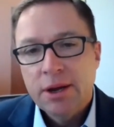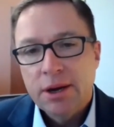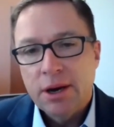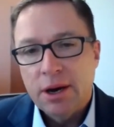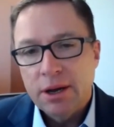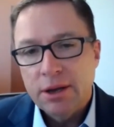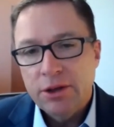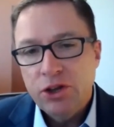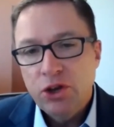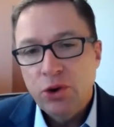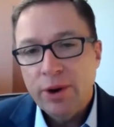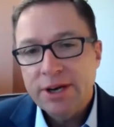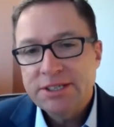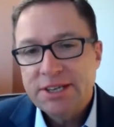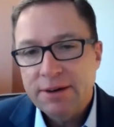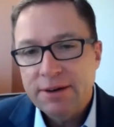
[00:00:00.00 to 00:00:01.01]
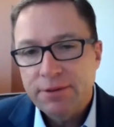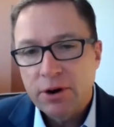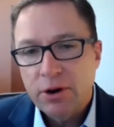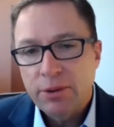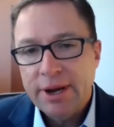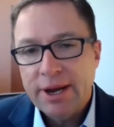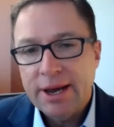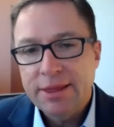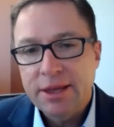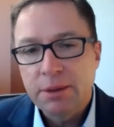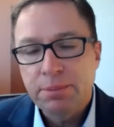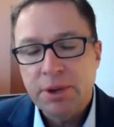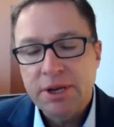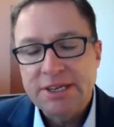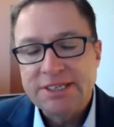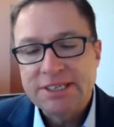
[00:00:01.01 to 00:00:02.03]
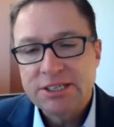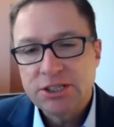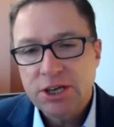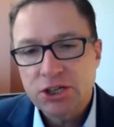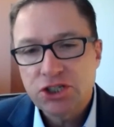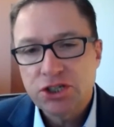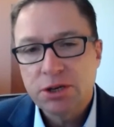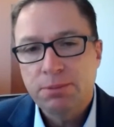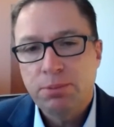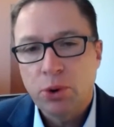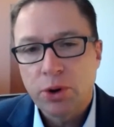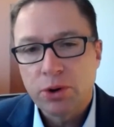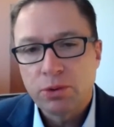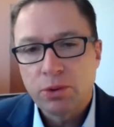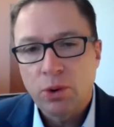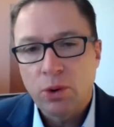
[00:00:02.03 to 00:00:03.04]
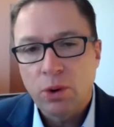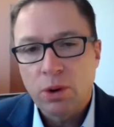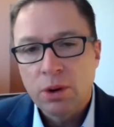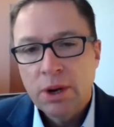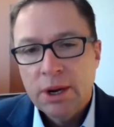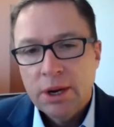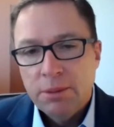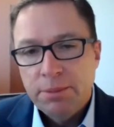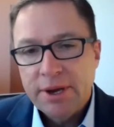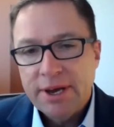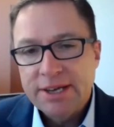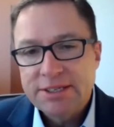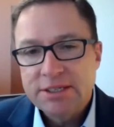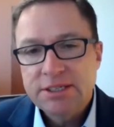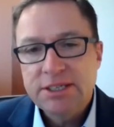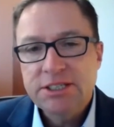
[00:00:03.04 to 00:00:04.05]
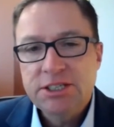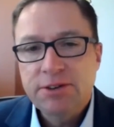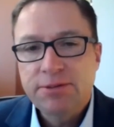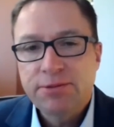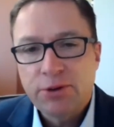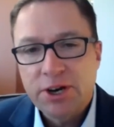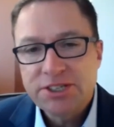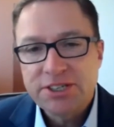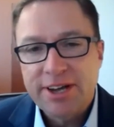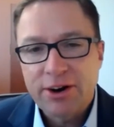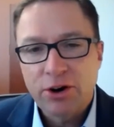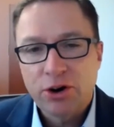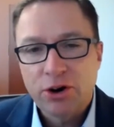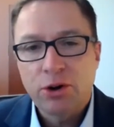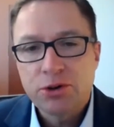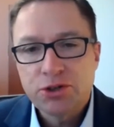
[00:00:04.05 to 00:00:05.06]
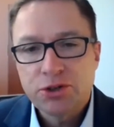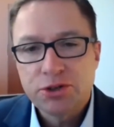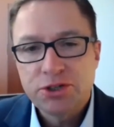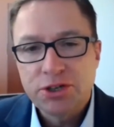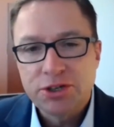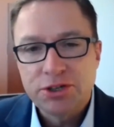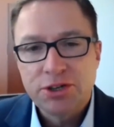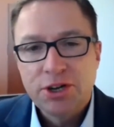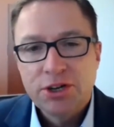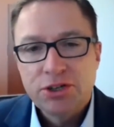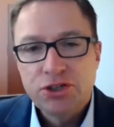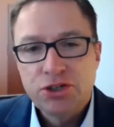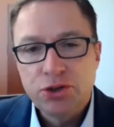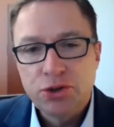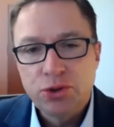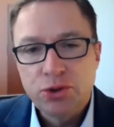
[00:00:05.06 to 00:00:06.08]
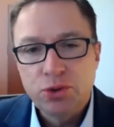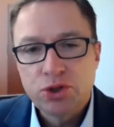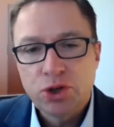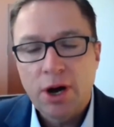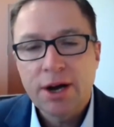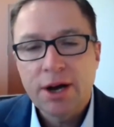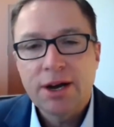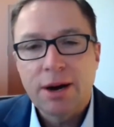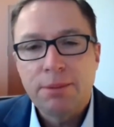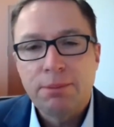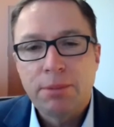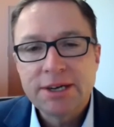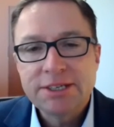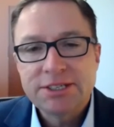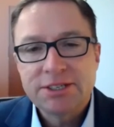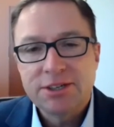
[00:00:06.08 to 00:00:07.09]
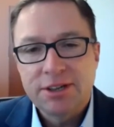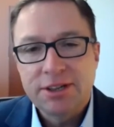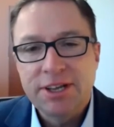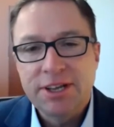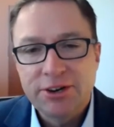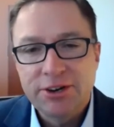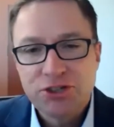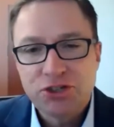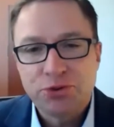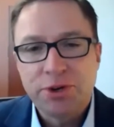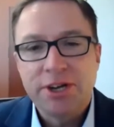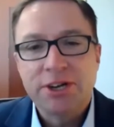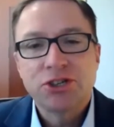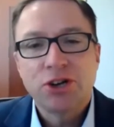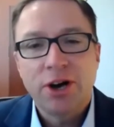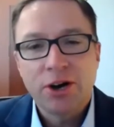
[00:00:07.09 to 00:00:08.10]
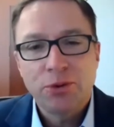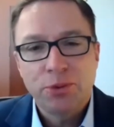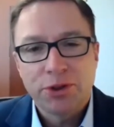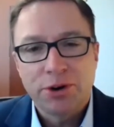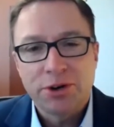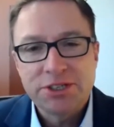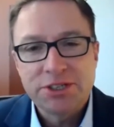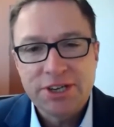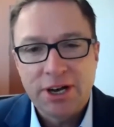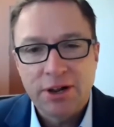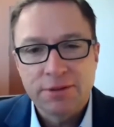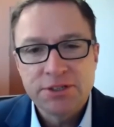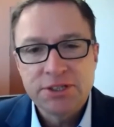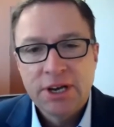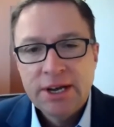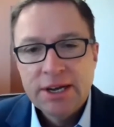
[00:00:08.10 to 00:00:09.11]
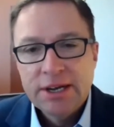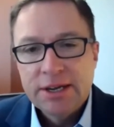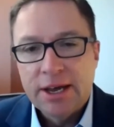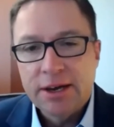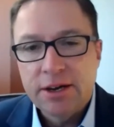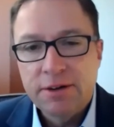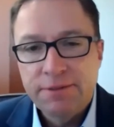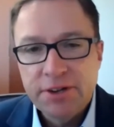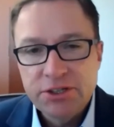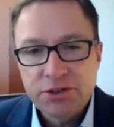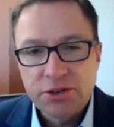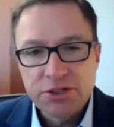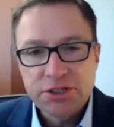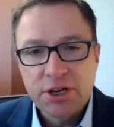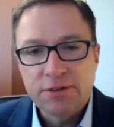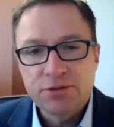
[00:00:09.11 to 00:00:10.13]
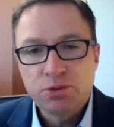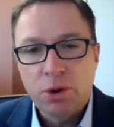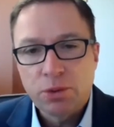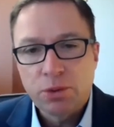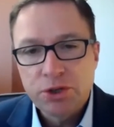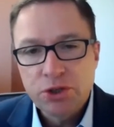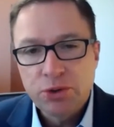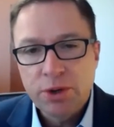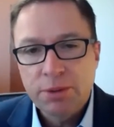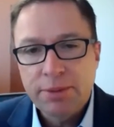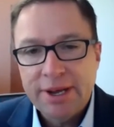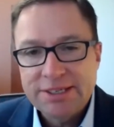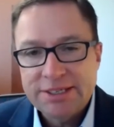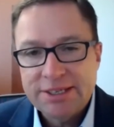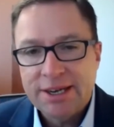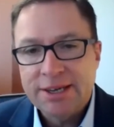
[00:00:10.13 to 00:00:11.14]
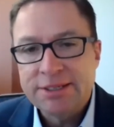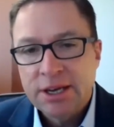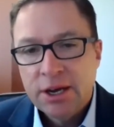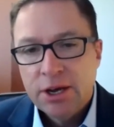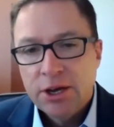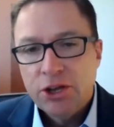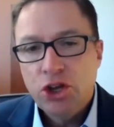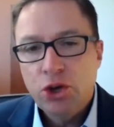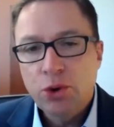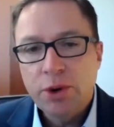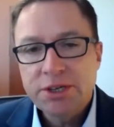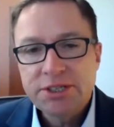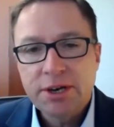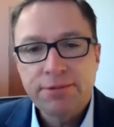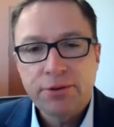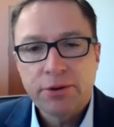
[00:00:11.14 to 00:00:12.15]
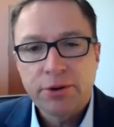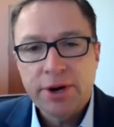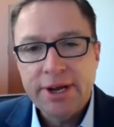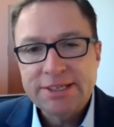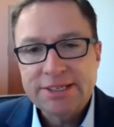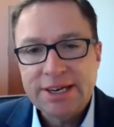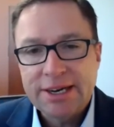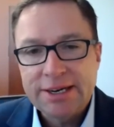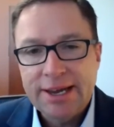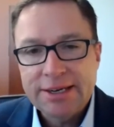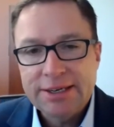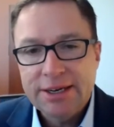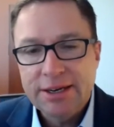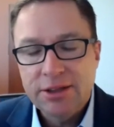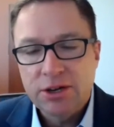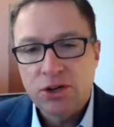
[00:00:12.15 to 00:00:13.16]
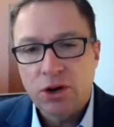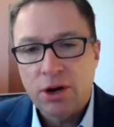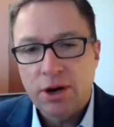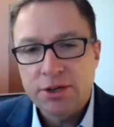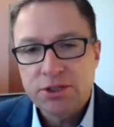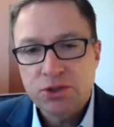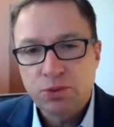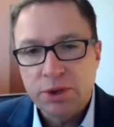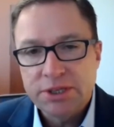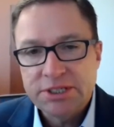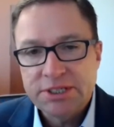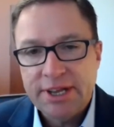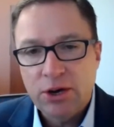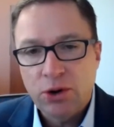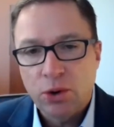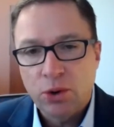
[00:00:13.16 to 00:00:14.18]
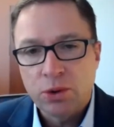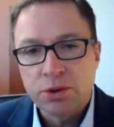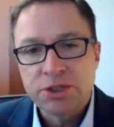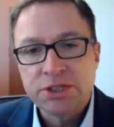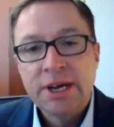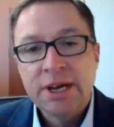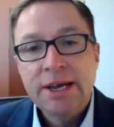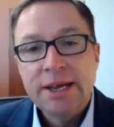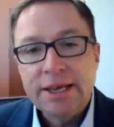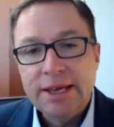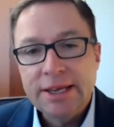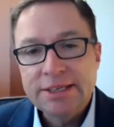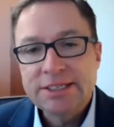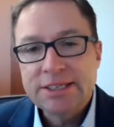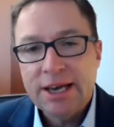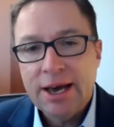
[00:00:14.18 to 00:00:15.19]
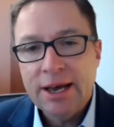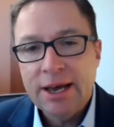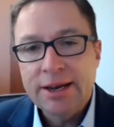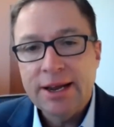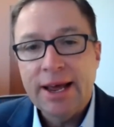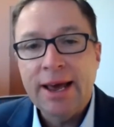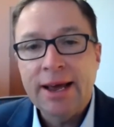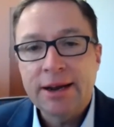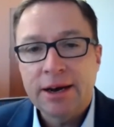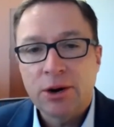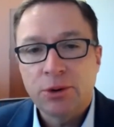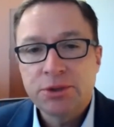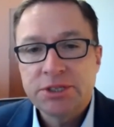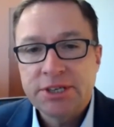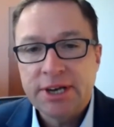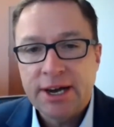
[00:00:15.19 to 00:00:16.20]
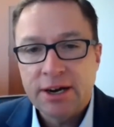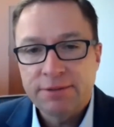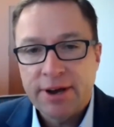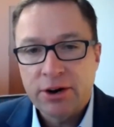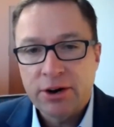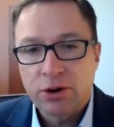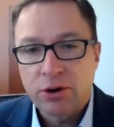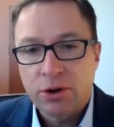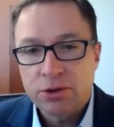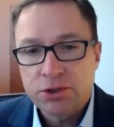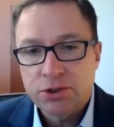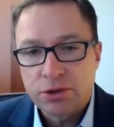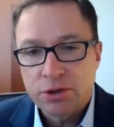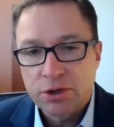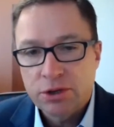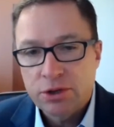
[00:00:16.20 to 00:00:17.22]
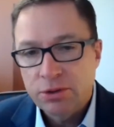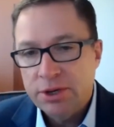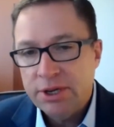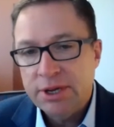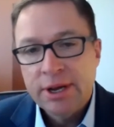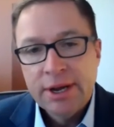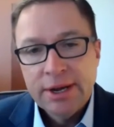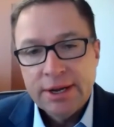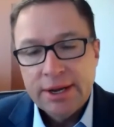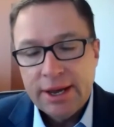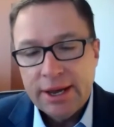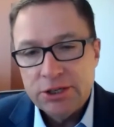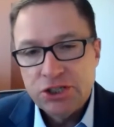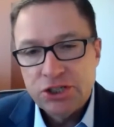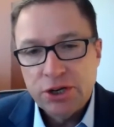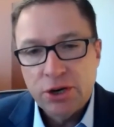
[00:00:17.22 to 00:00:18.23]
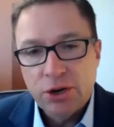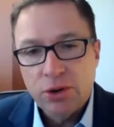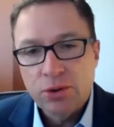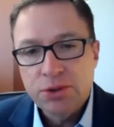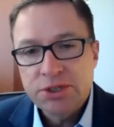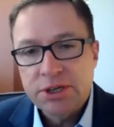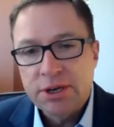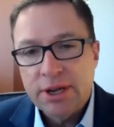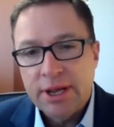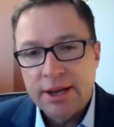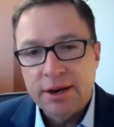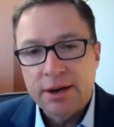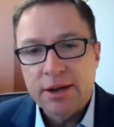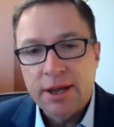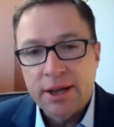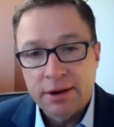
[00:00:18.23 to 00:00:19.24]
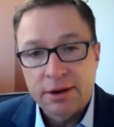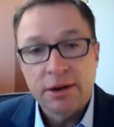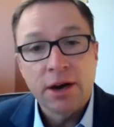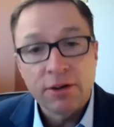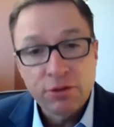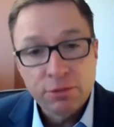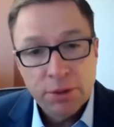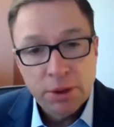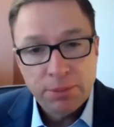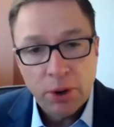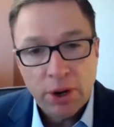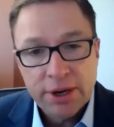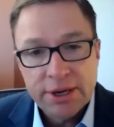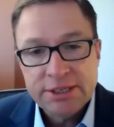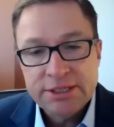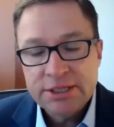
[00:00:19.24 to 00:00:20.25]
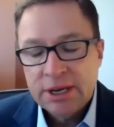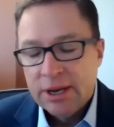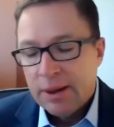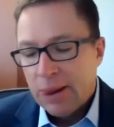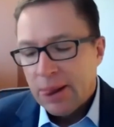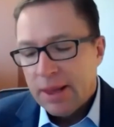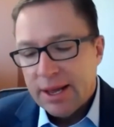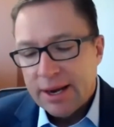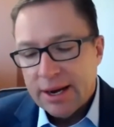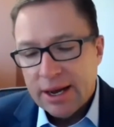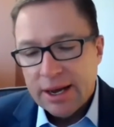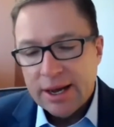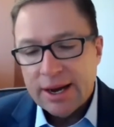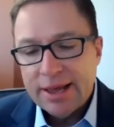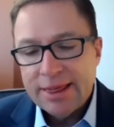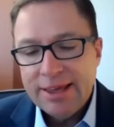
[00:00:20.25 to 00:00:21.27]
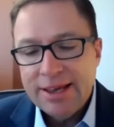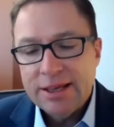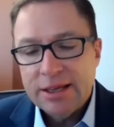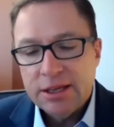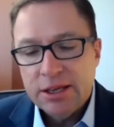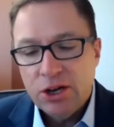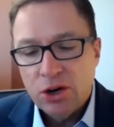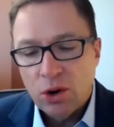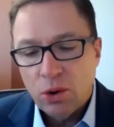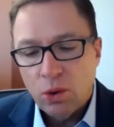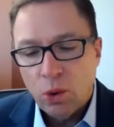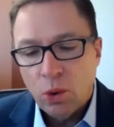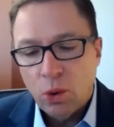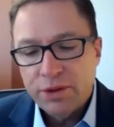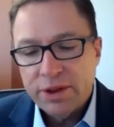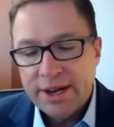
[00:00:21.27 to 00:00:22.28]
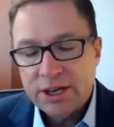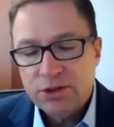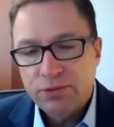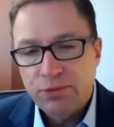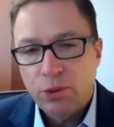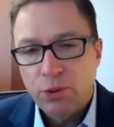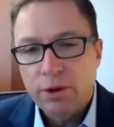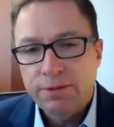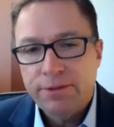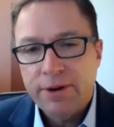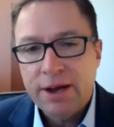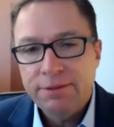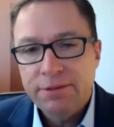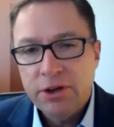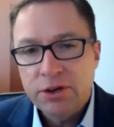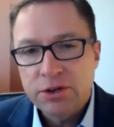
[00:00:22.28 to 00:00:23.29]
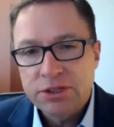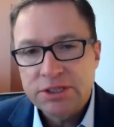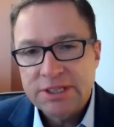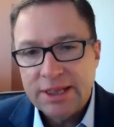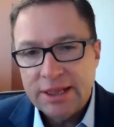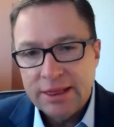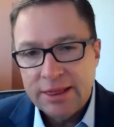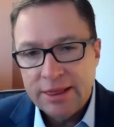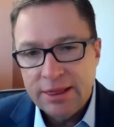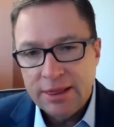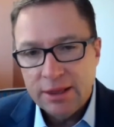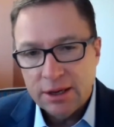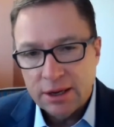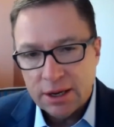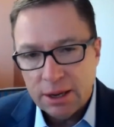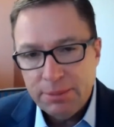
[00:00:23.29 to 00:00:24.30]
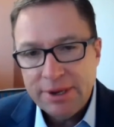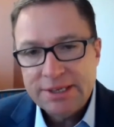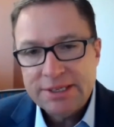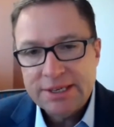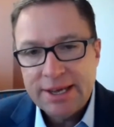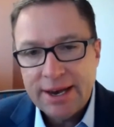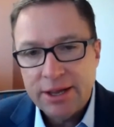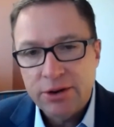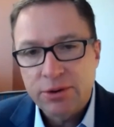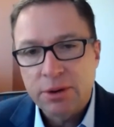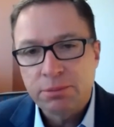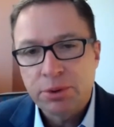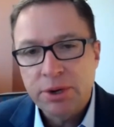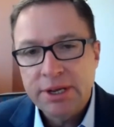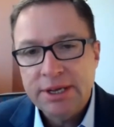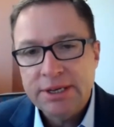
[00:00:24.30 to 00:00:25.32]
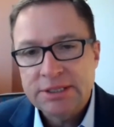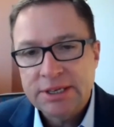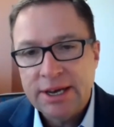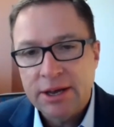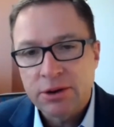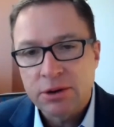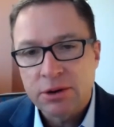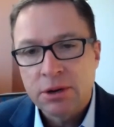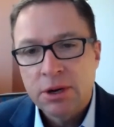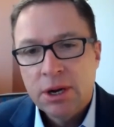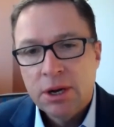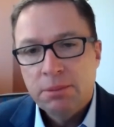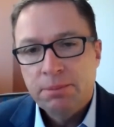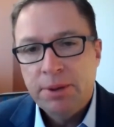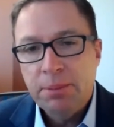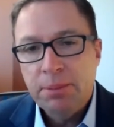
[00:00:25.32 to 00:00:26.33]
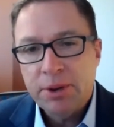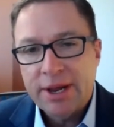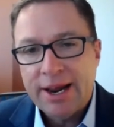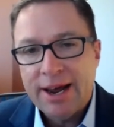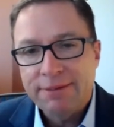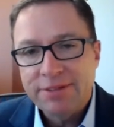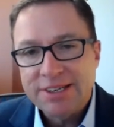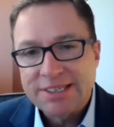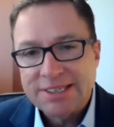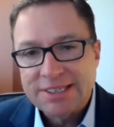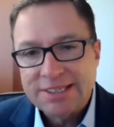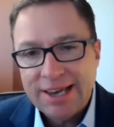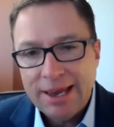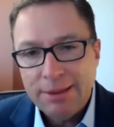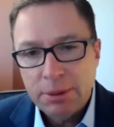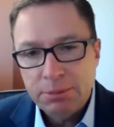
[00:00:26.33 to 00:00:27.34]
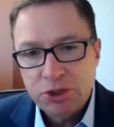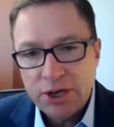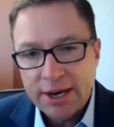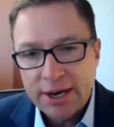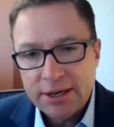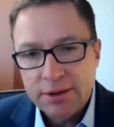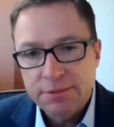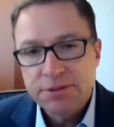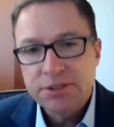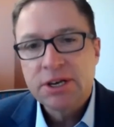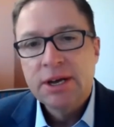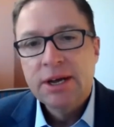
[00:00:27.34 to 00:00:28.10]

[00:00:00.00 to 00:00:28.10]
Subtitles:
USFRA, I think, plays such an important role, because it's easy for us in agriculture to talk amongst the industry and talk with ourselves and convince ourselves what we're doing makes sense. USFRA is connecting the dots with stakeholders inside and outside of agriculture, including NGOs and government bodies. And I think, over the next 4 or 5 years, coming together and bringing together people that have the same objectives,